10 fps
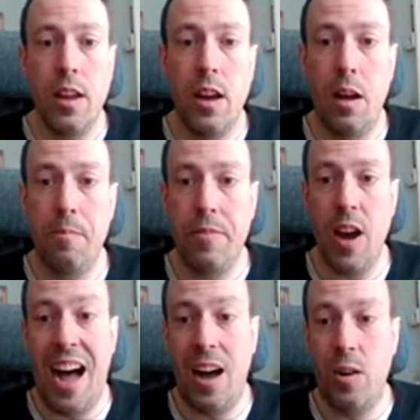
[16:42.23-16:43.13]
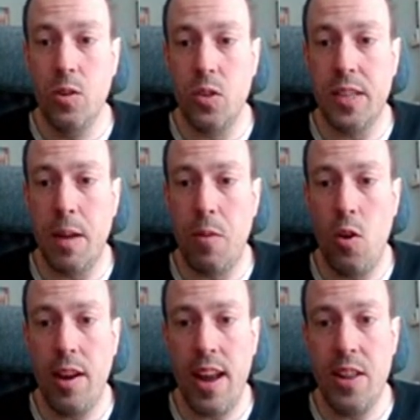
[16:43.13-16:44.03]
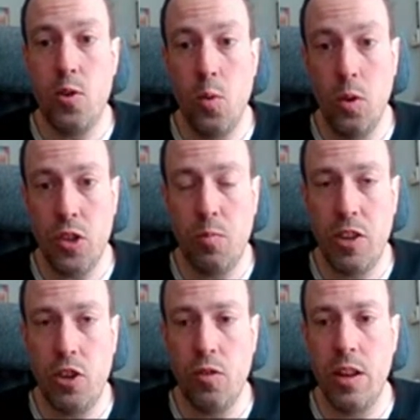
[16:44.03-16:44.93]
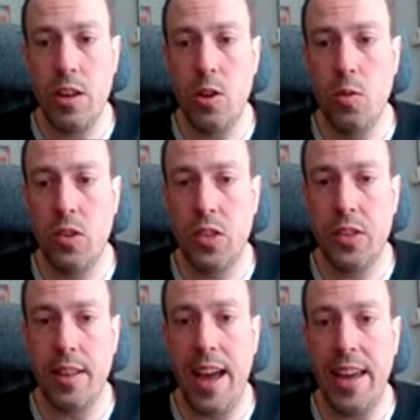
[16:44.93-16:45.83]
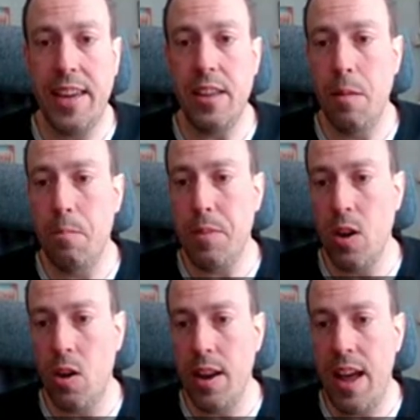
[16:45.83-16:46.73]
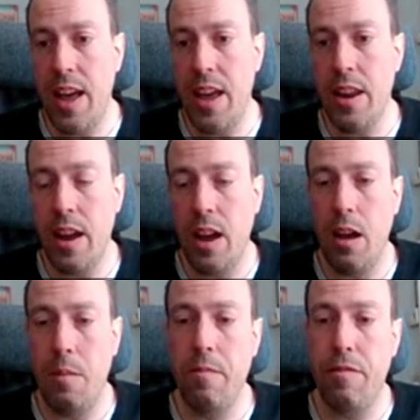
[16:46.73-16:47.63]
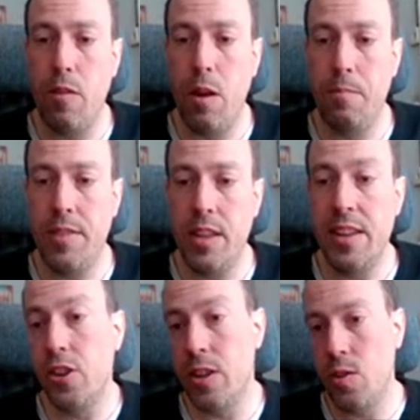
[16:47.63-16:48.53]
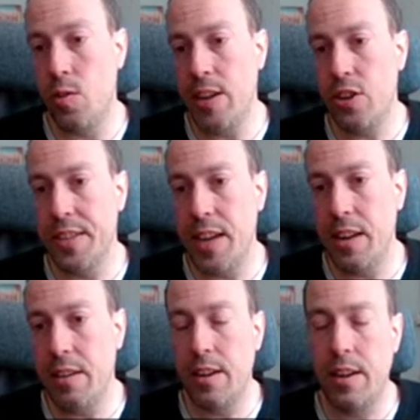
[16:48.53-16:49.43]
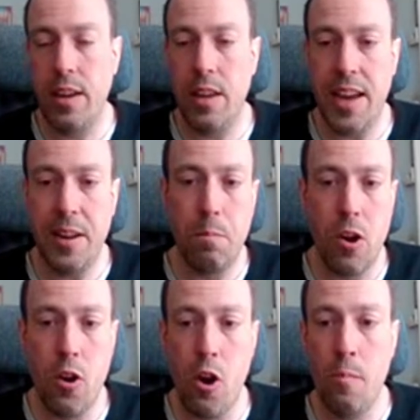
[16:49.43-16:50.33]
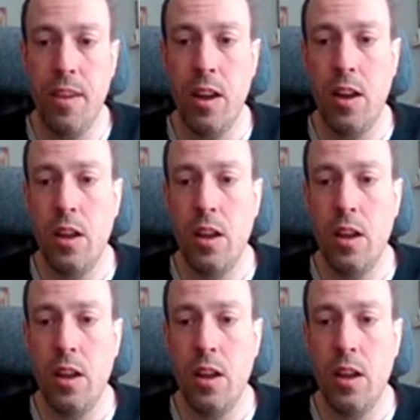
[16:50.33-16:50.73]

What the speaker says: There are also some online tools which you can use, like DMP Online from the Digital Creation Center in Edinburgh,